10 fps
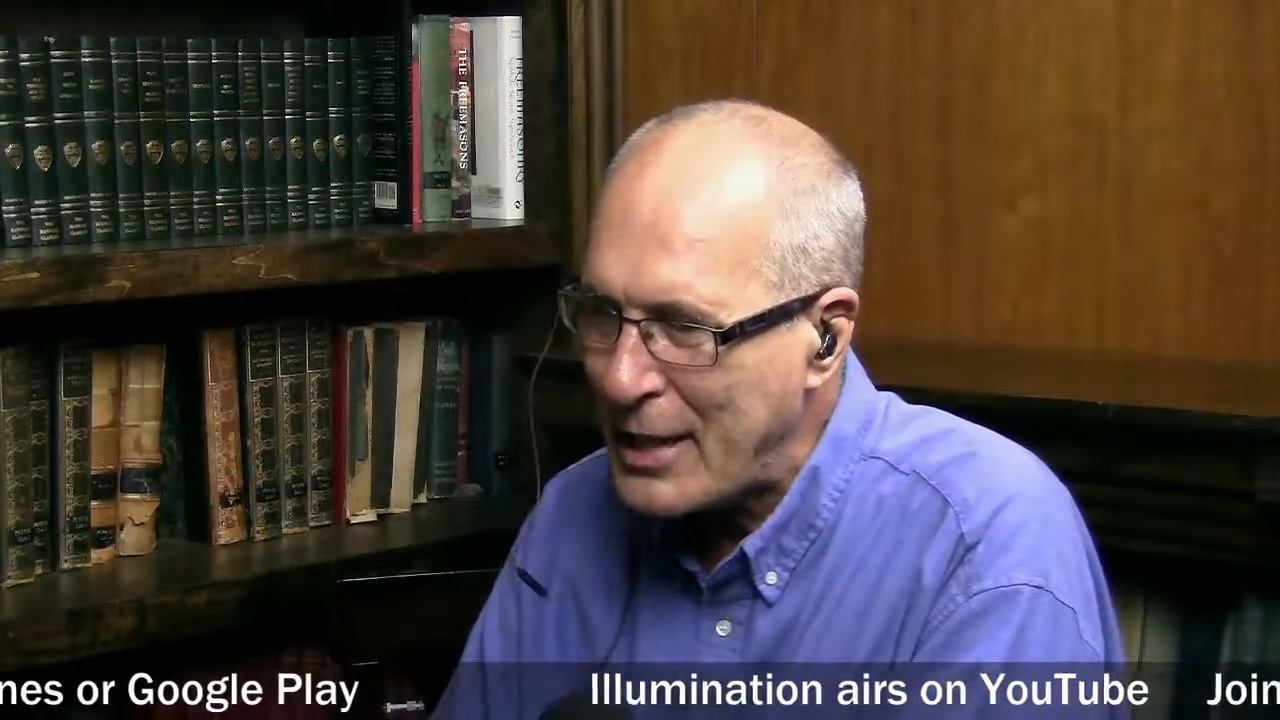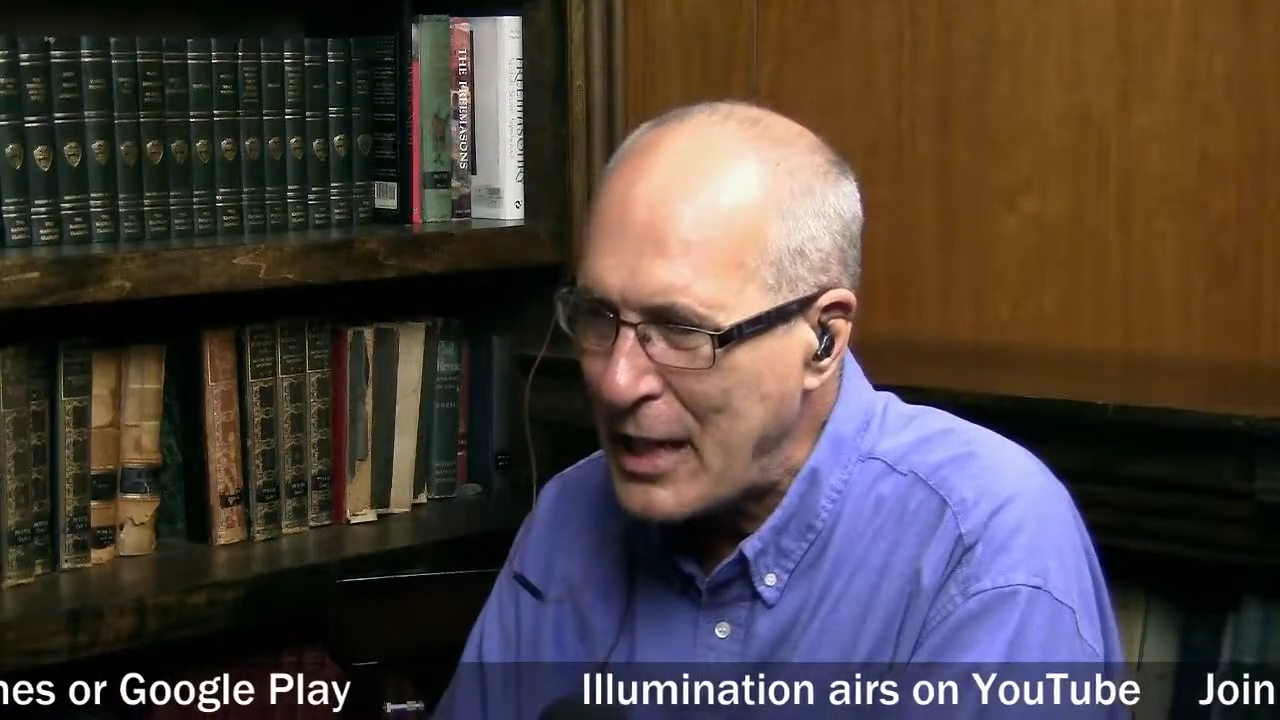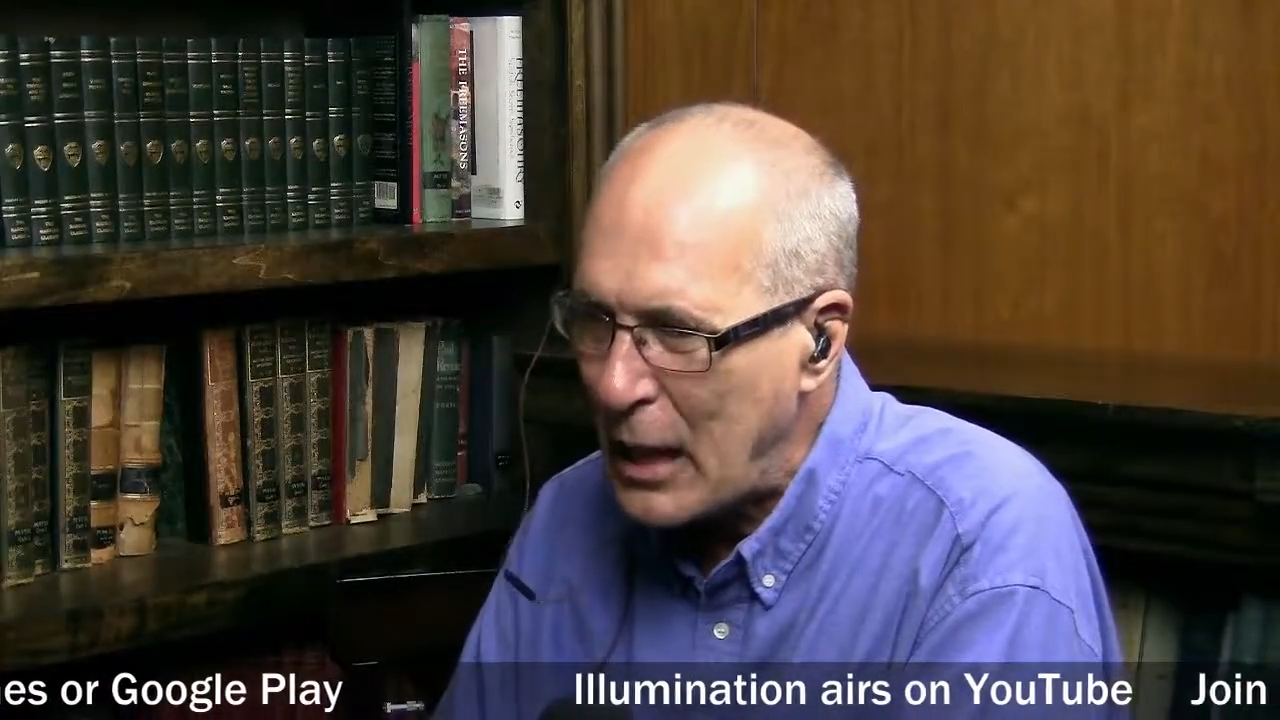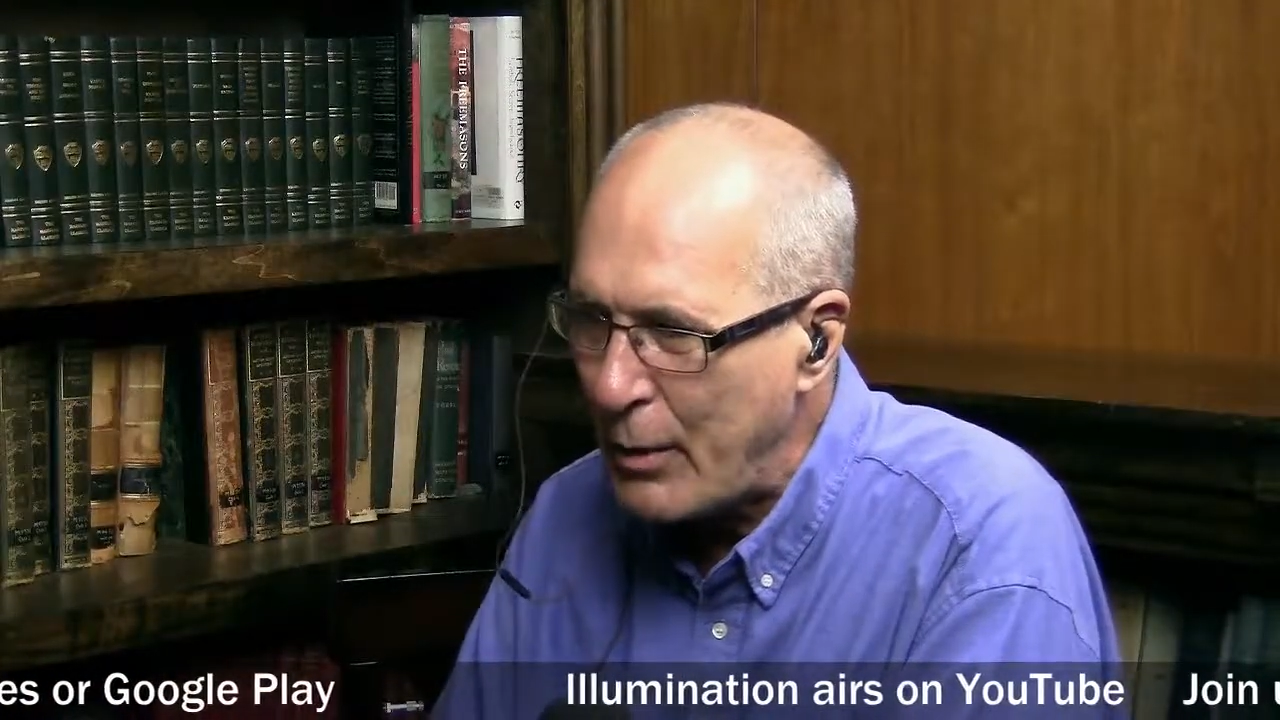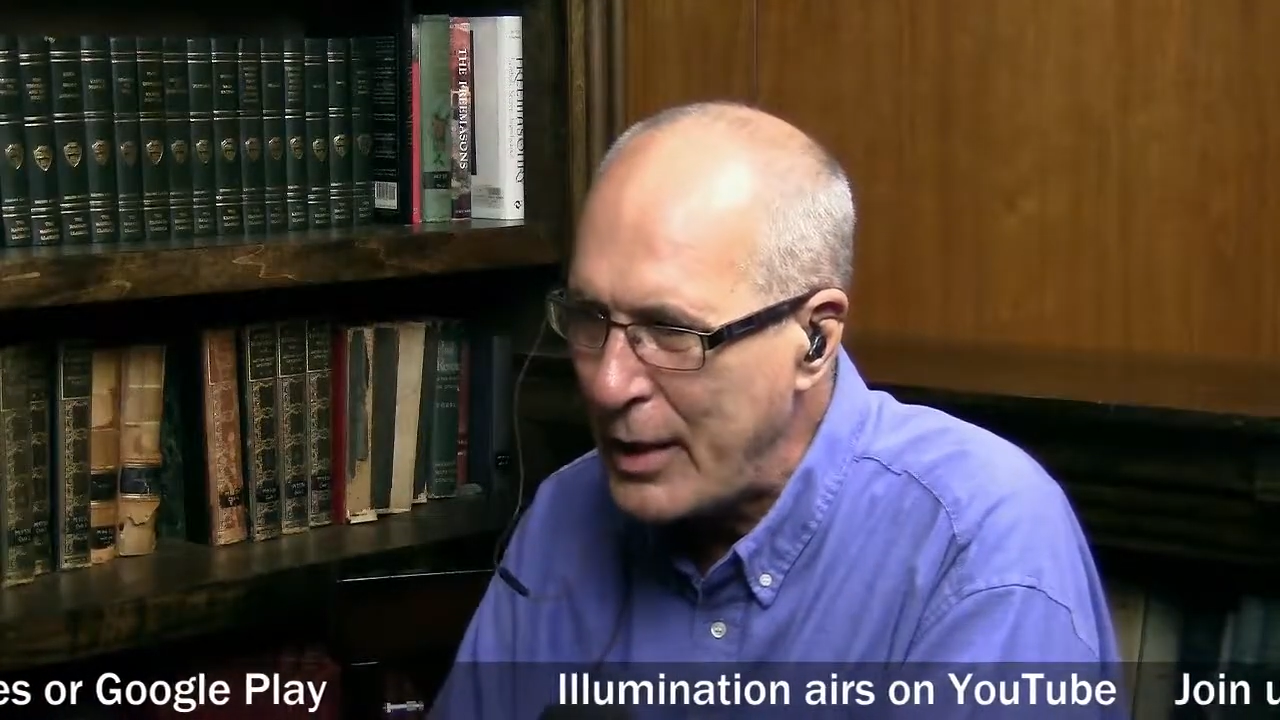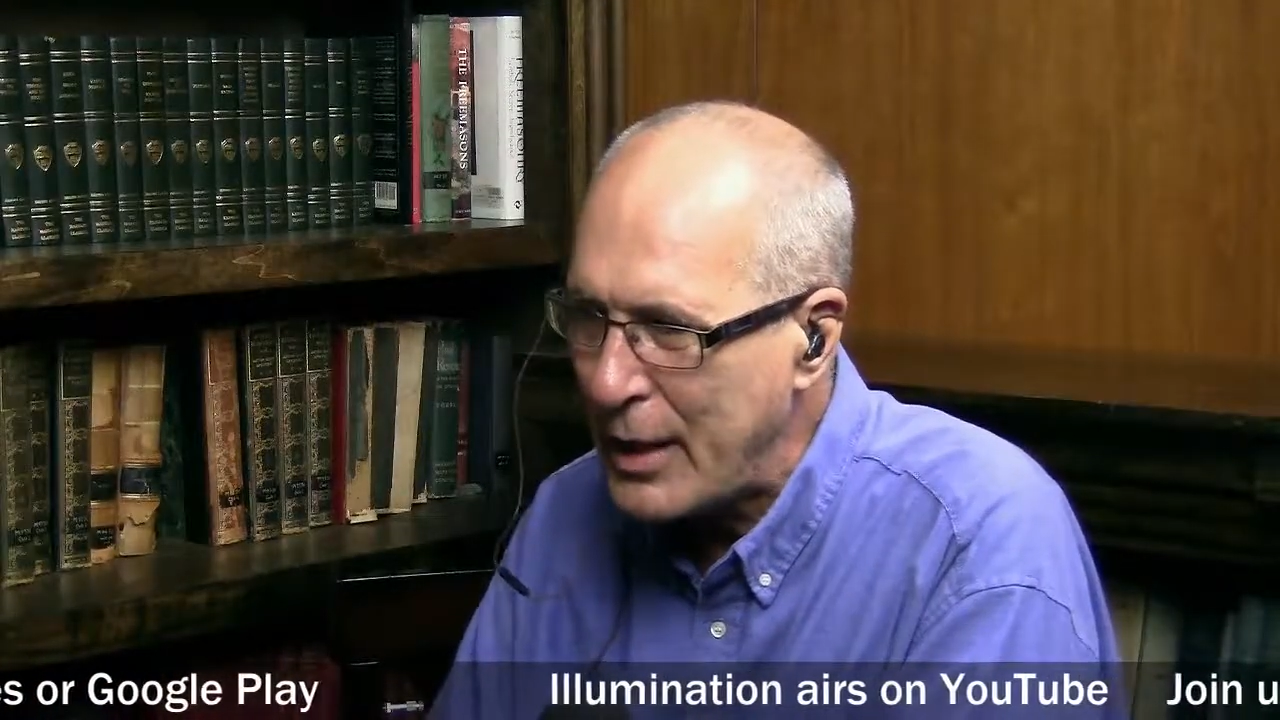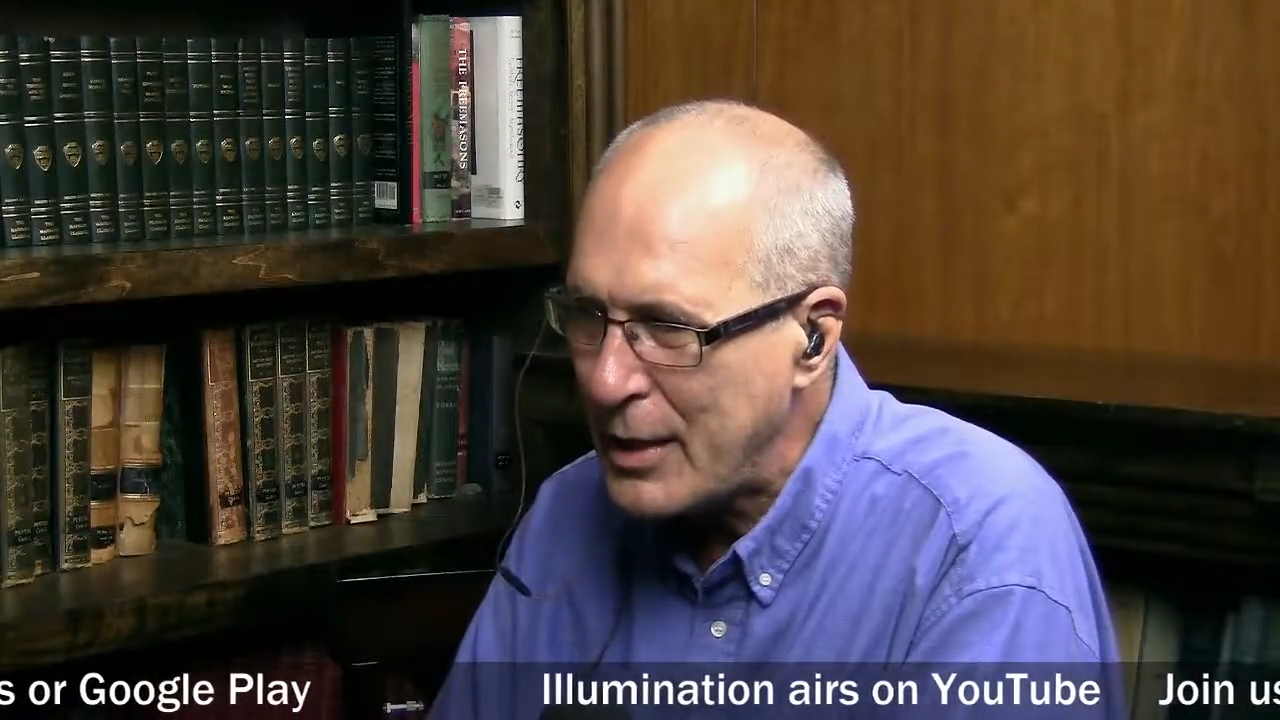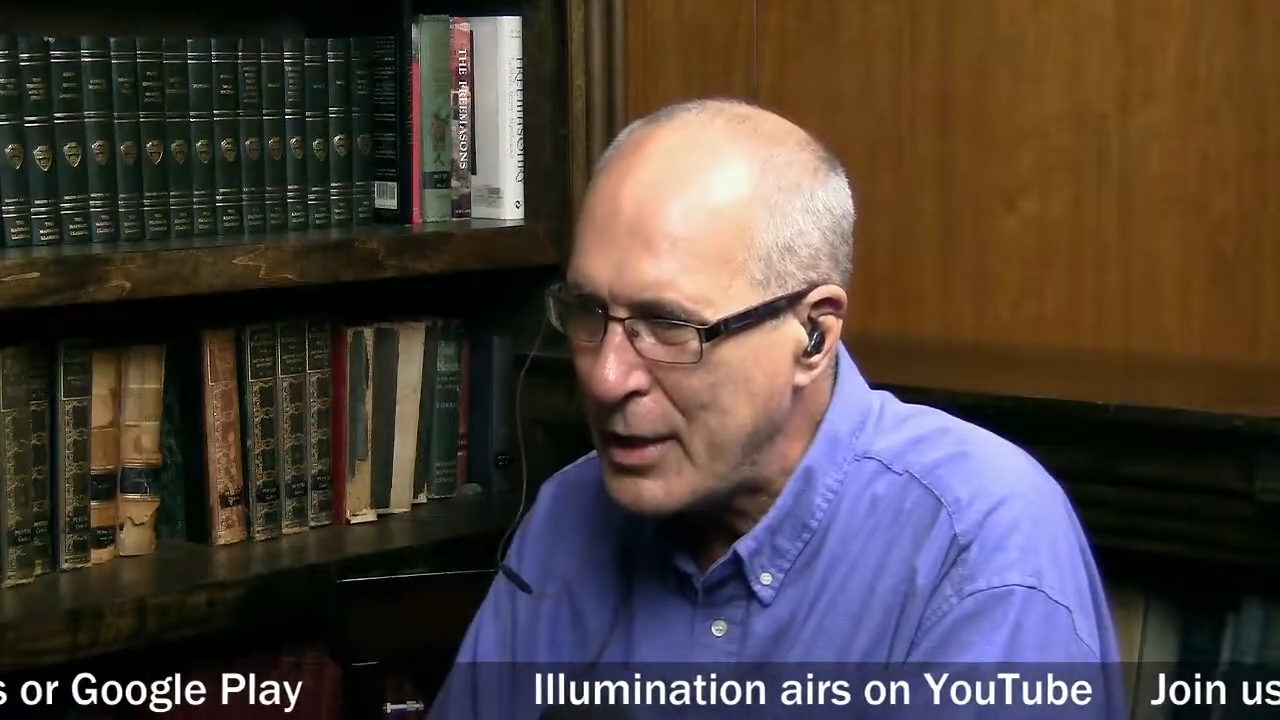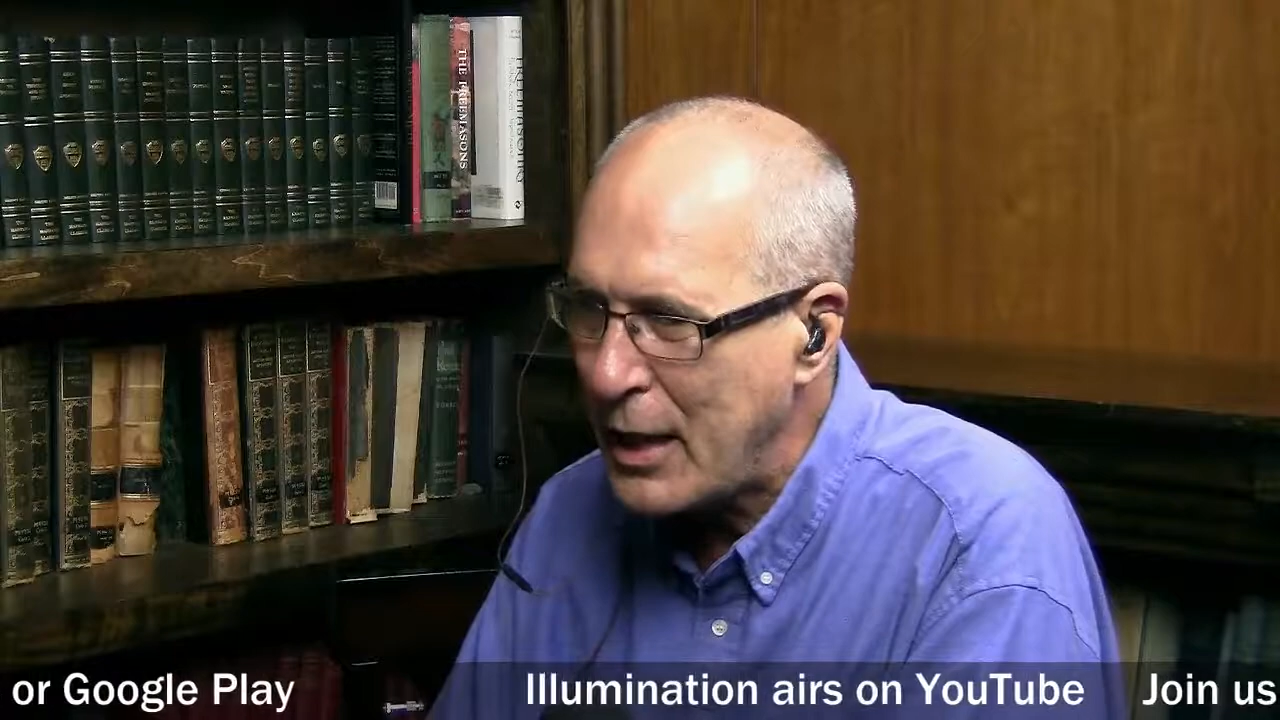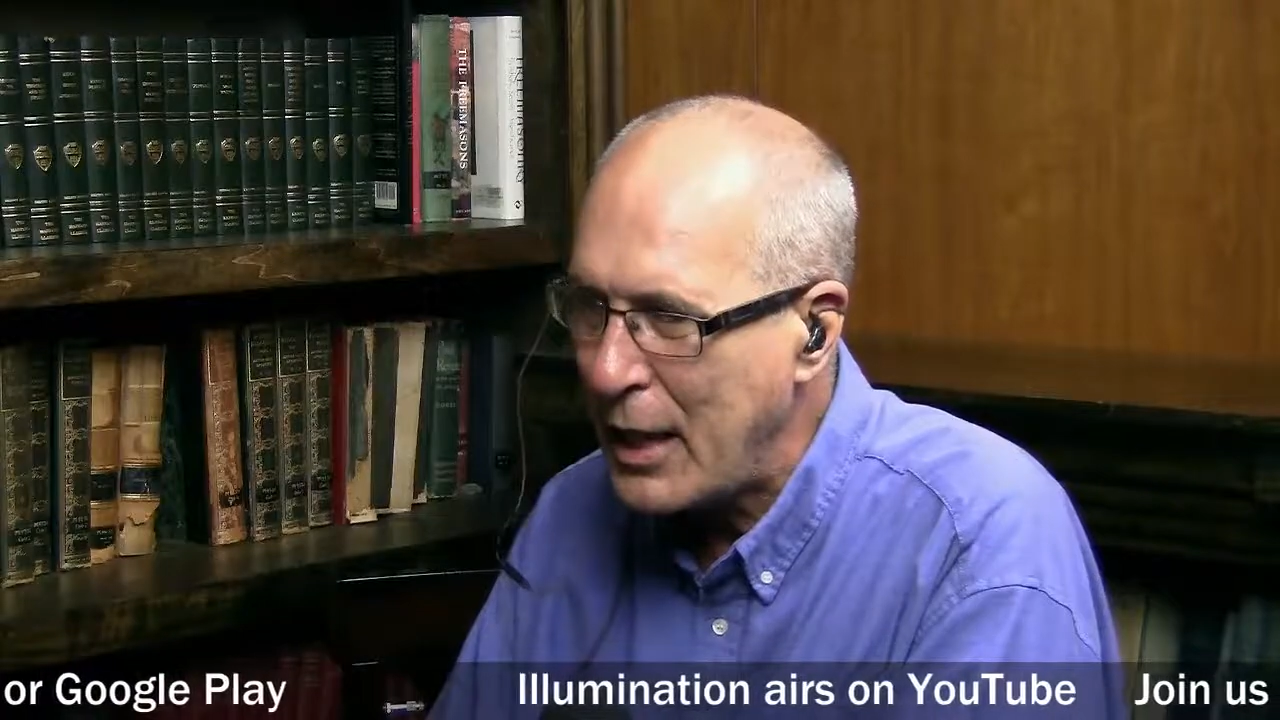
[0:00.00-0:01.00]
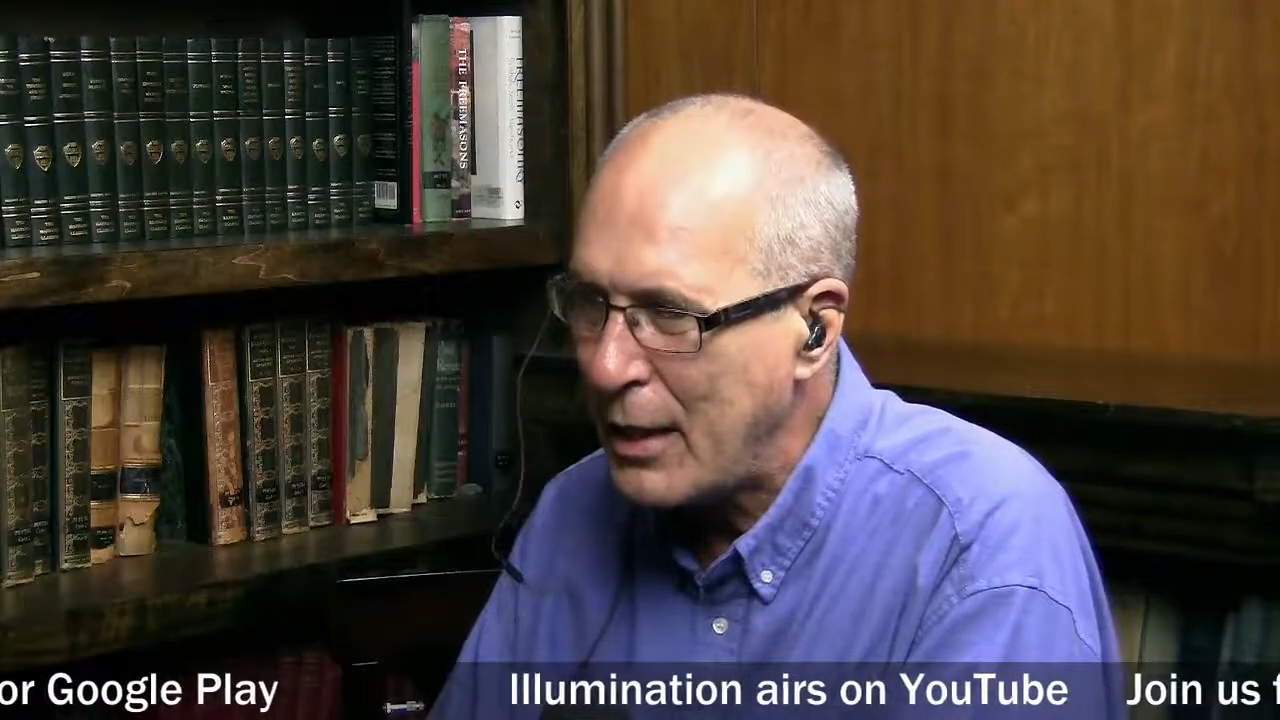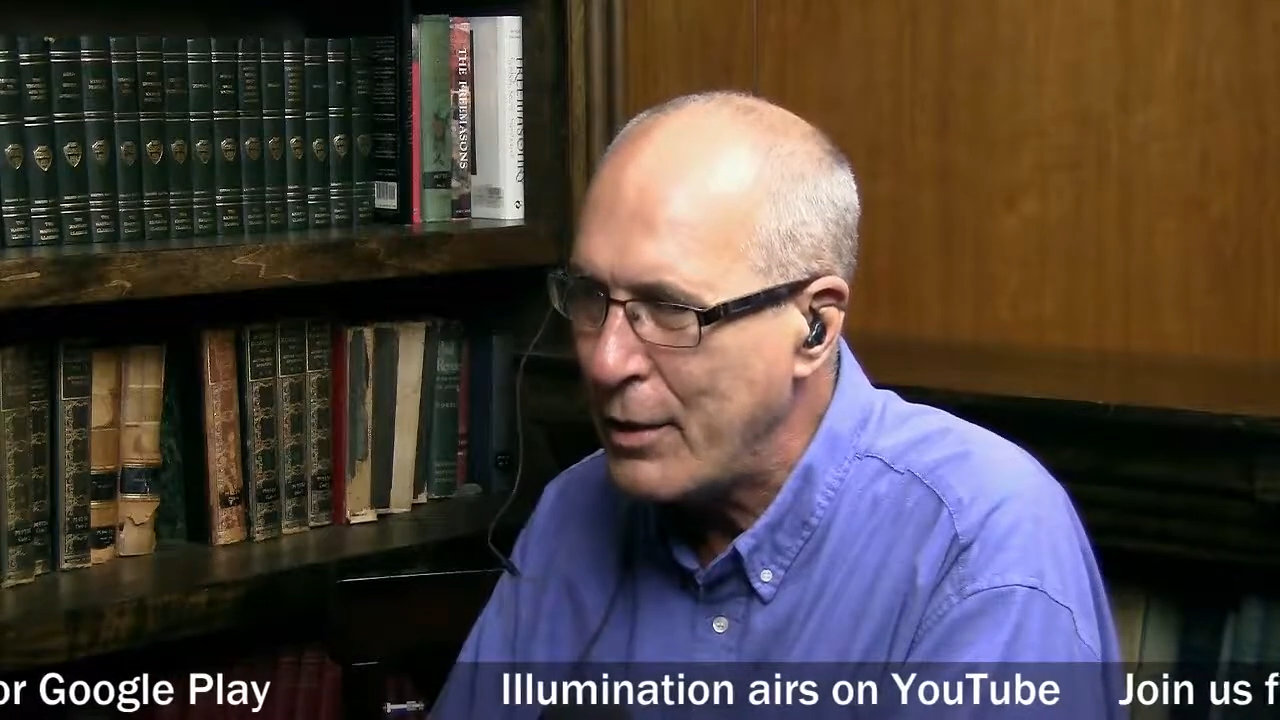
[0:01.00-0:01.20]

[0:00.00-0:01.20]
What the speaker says: how it is in